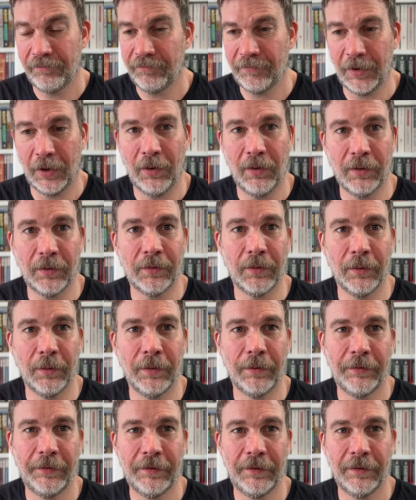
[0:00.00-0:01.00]
the
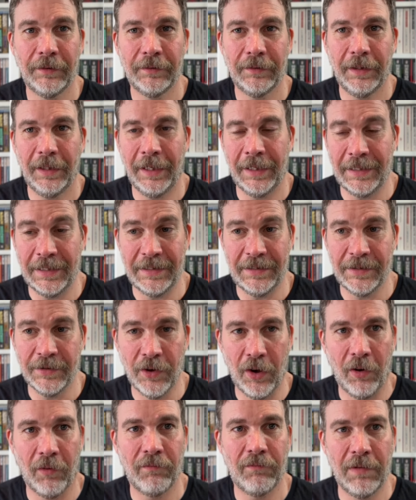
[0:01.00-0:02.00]
Holocaust and it's
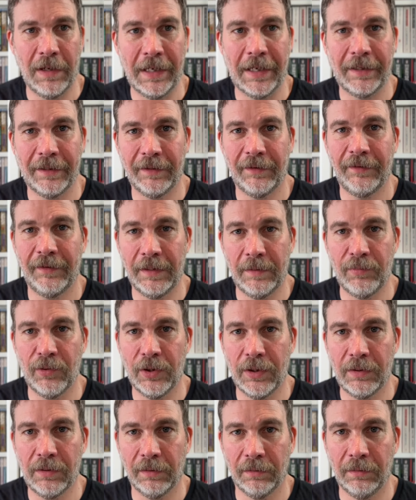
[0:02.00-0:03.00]
not relentlessly
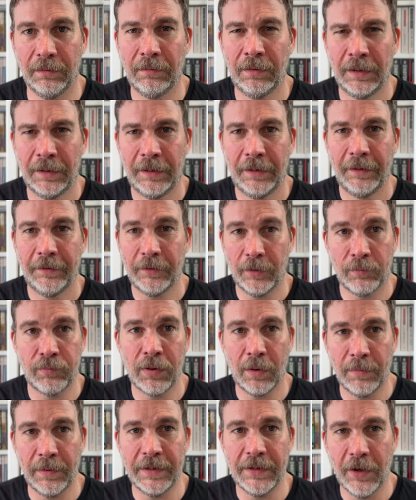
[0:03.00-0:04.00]
brutal, you're
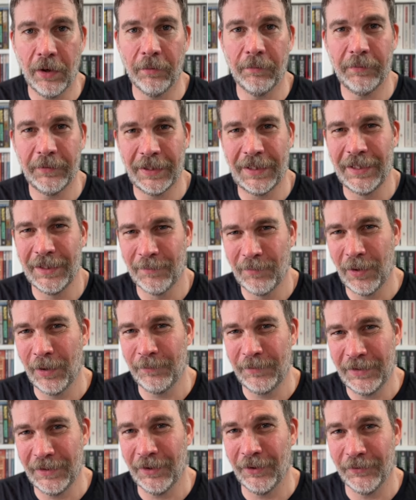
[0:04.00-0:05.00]
probably not
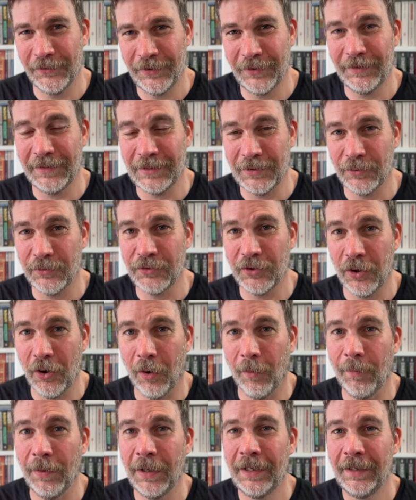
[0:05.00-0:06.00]
doing your
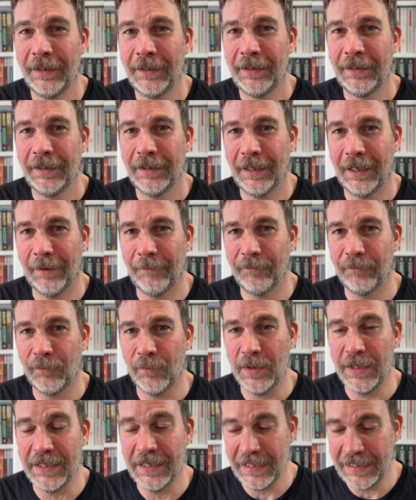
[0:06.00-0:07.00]
job.
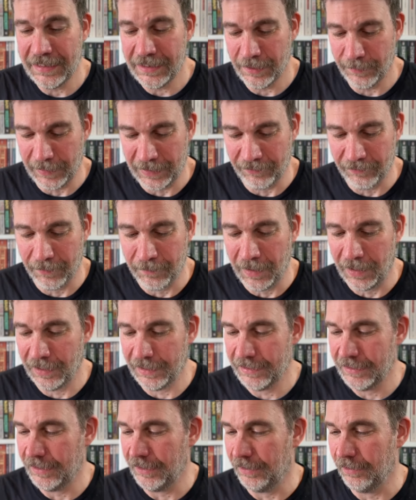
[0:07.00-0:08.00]
We need to be
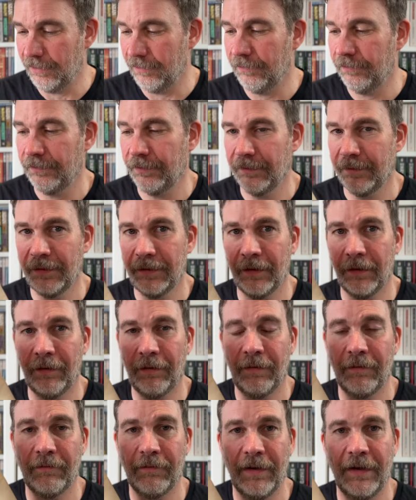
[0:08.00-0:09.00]
reminded of the
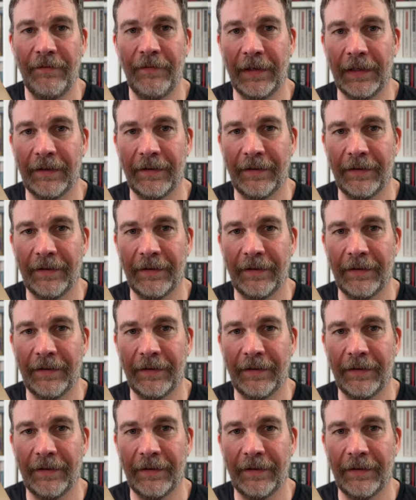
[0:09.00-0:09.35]
horrific